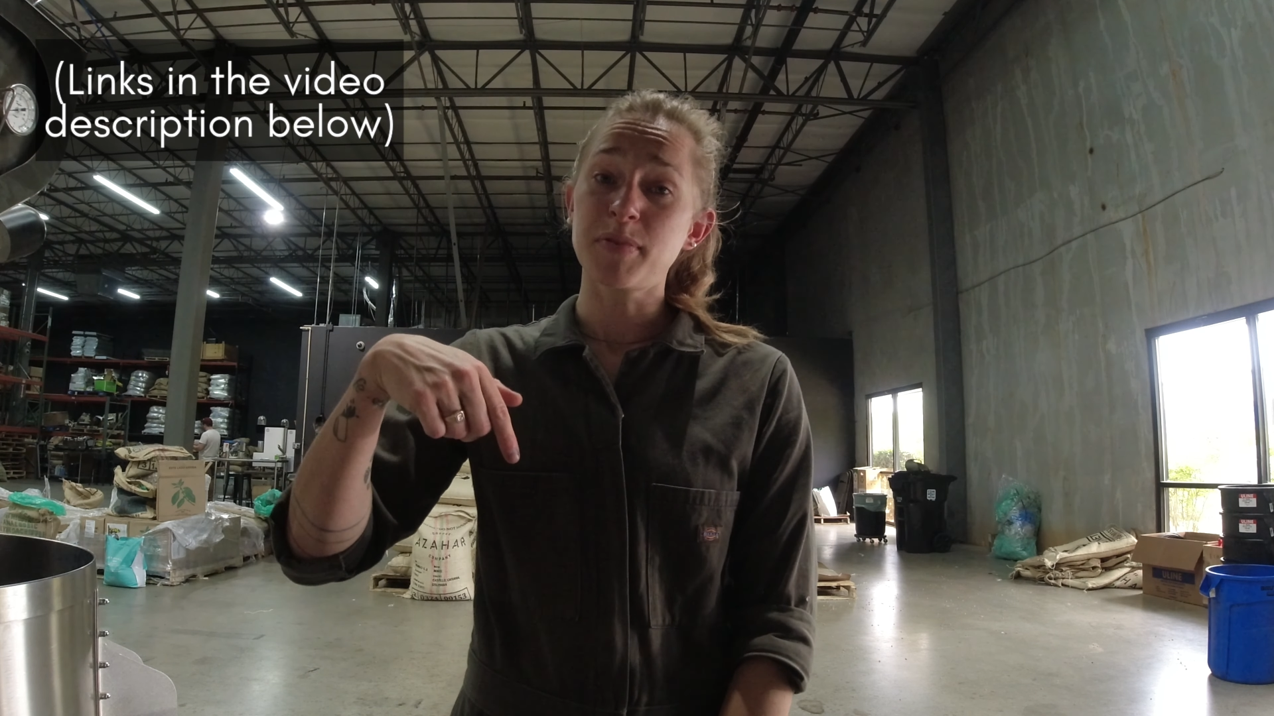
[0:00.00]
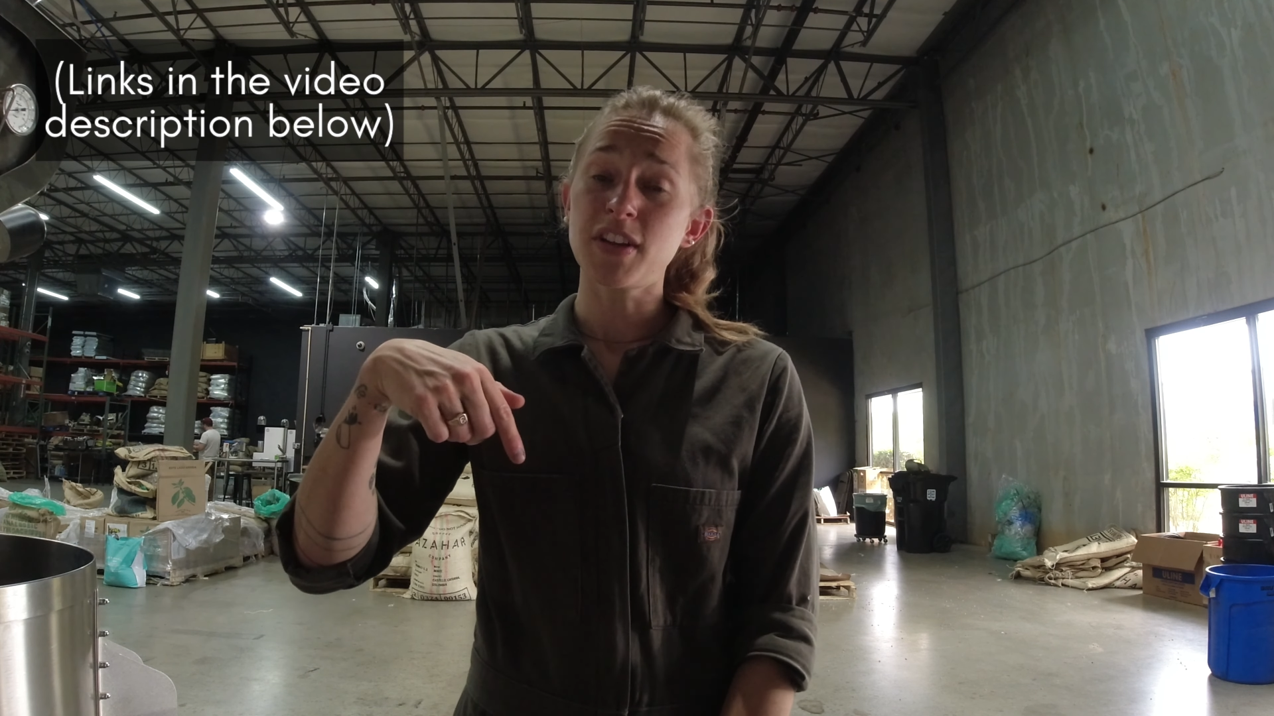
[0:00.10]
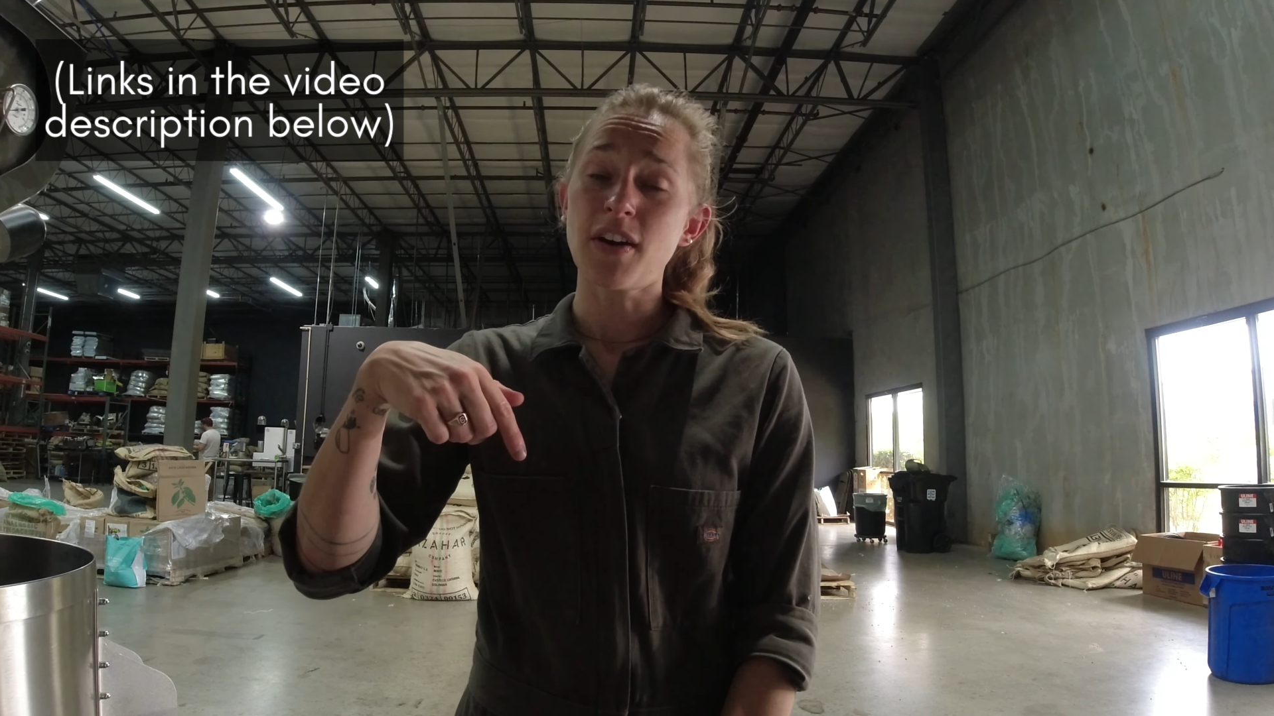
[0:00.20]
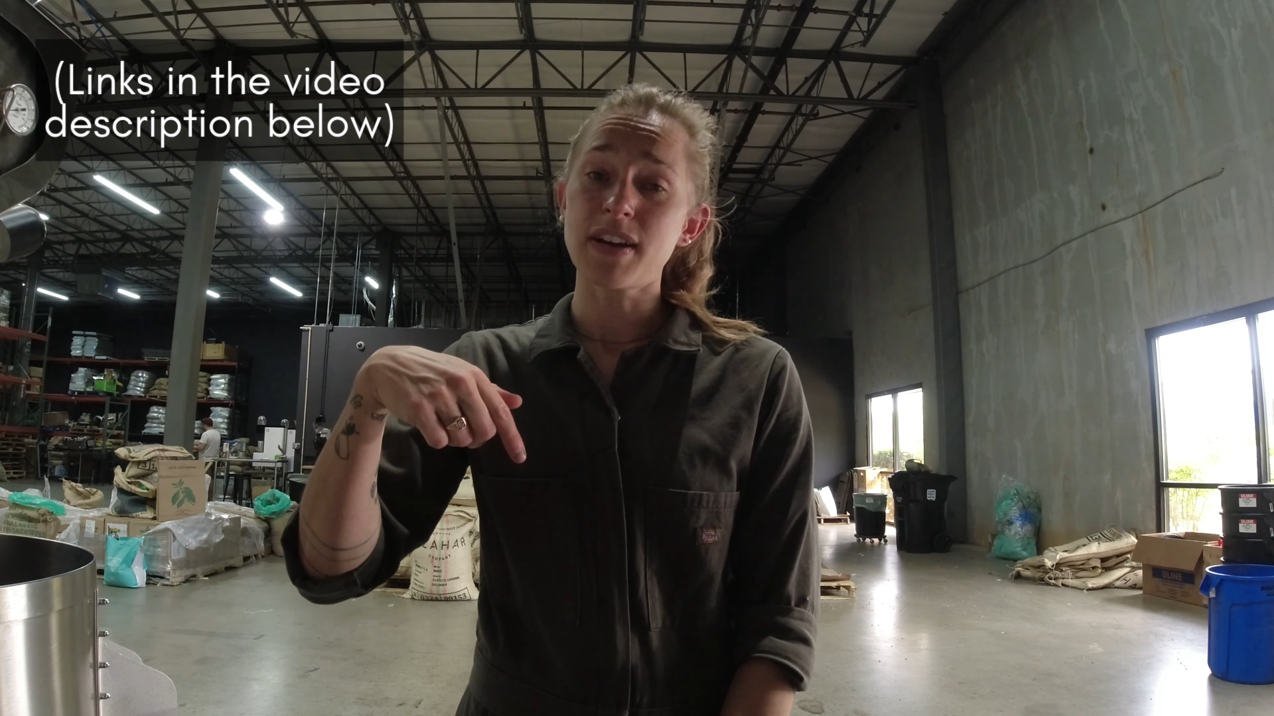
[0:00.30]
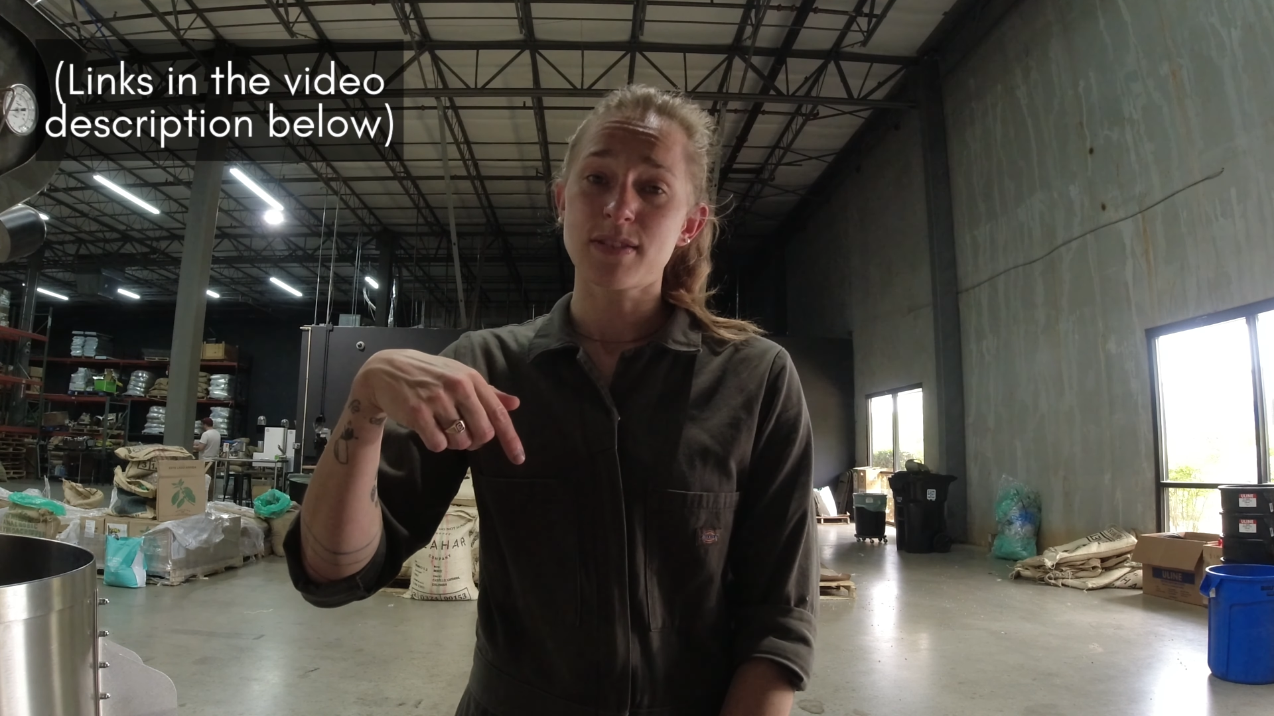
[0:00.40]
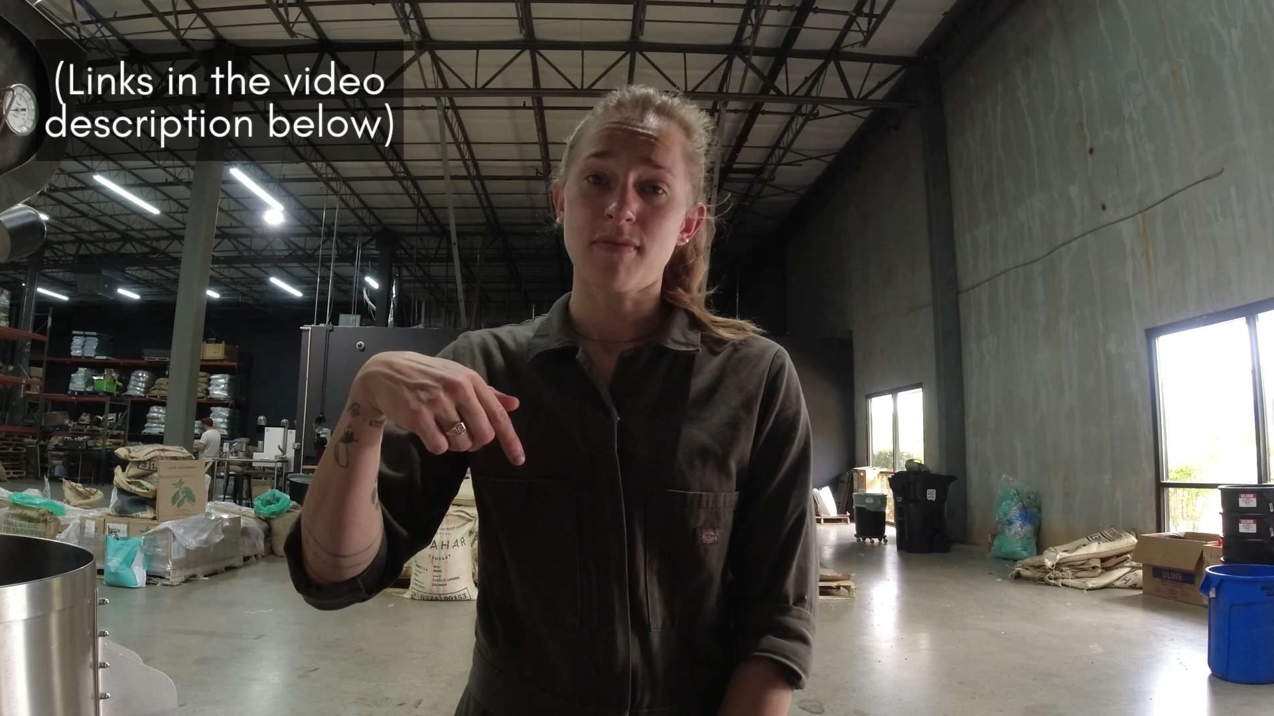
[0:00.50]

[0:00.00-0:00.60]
below as